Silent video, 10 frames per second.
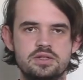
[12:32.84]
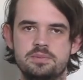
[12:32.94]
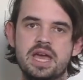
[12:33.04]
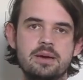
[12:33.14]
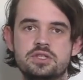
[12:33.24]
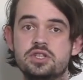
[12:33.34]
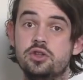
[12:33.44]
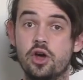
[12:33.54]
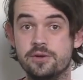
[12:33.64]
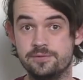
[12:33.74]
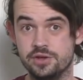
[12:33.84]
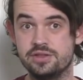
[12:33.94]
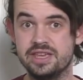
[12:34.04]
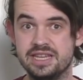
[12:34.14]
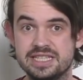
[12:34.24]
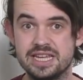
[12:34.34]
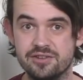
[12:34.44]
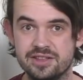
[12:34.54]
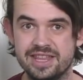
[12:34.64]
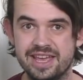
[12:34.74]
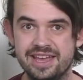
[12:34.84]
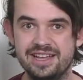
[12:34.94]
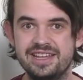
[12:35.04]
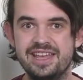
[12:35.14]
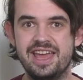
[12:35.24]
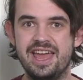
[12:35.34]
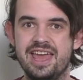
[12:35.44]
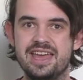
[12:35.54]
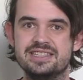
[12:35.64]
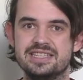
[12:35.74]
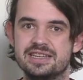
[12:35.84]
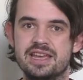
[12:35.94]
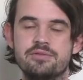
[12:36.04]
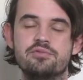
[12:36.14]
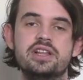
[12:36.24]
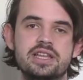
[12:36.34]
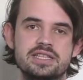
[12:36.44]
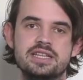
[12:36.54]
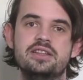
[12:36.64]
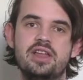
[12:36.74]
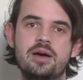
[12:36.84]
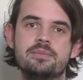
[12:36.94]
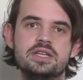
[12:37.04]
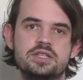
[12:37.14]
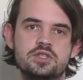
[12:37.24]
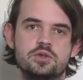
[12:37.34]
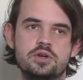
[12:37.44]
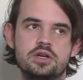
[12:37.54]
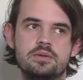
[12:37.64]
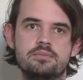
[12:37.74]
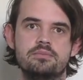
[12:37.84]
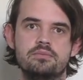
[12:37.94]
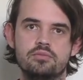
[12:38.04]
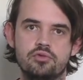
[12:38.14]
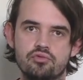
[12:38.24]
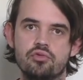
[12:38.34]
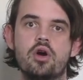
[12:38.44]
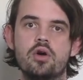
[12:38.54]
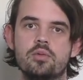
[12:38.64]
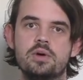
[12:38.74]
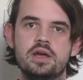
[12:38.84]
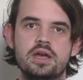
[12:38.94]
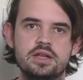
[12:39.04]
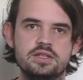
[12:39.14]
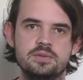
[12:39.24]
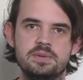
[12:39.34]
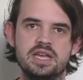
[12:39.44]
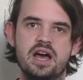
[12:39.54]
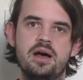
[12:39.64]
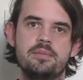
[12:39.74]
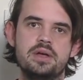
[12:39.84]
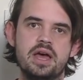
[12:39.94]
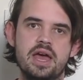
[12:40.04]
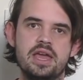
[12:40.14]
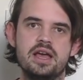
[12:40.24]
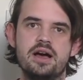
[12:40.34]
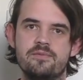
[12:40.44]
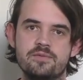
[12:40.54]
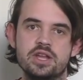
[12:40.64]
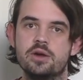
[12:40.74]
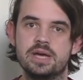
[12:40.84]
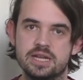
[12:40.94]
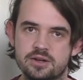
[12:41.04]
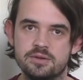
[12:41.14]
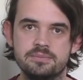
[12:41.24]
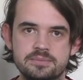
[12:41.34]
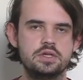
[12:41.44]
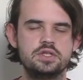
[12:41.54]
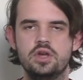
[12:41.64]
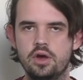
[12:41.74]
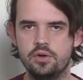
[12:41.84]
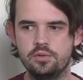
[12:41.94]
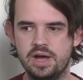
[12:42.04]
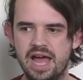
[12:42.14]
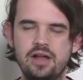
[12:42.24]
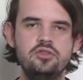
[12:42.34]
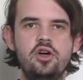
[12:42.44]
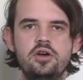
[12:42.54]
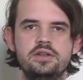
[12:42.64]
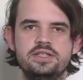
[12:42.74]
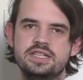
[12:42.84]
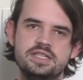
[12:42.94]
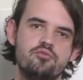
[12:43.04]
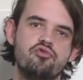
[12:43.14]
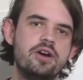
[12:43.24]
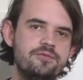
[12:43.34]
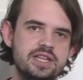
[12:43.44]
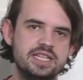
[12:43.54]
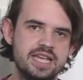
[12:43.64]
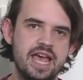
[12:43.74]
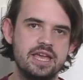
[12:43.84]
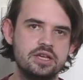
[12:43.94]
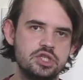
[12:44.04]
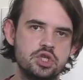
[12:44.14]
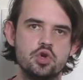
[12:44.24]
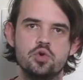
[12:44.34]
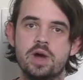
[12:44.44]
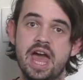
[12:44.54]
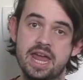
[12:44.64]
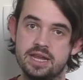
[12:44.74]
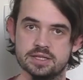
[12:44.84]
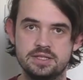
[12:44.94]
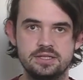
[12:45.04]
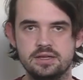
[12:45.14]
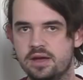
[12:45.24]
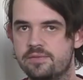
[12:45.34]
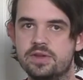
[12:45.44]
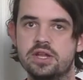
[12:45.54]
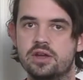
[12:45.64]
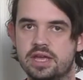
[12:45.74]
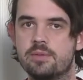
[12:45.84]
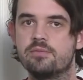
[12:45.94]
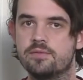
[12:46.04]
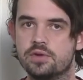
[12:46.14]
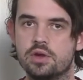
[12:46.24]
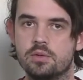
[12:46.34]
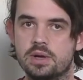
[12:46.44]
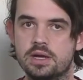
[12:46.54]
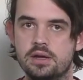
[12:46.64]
be able to learn a few things here and there, and it really did allow me to sort of grow to become a video editor. So, how long does it roughly take to edit a video game review?